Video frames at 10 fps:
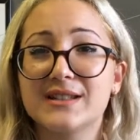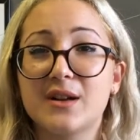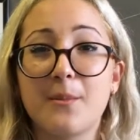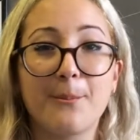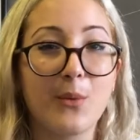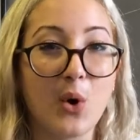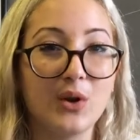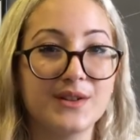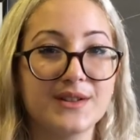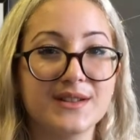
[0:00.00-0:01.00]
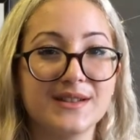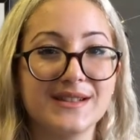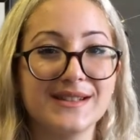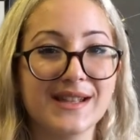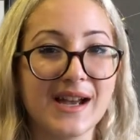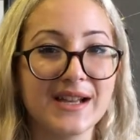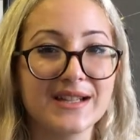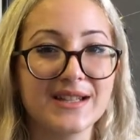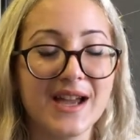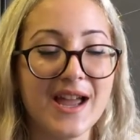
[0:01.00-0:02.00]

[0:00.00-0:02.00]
some balls inside,